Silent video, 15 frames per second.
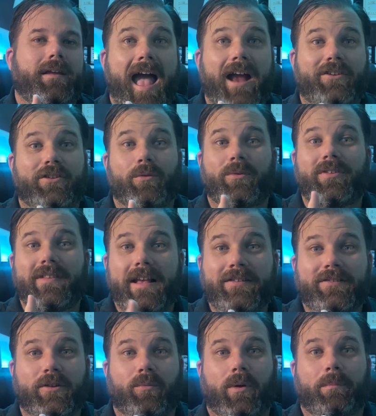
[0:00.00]
Actually, it was
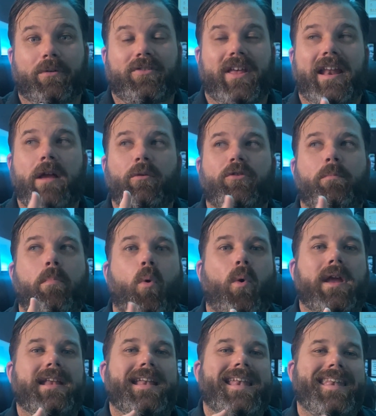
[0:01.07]
less than 1%. It was
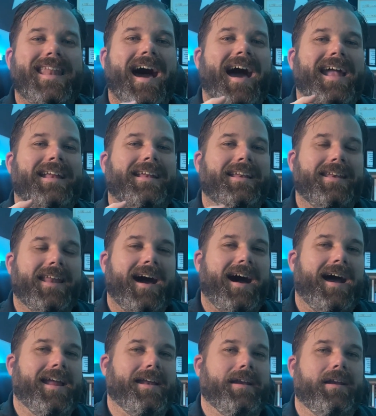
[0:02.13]

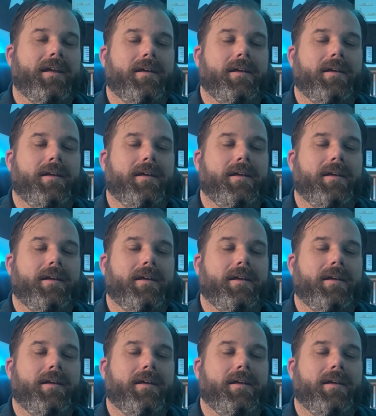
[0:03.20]
0.99.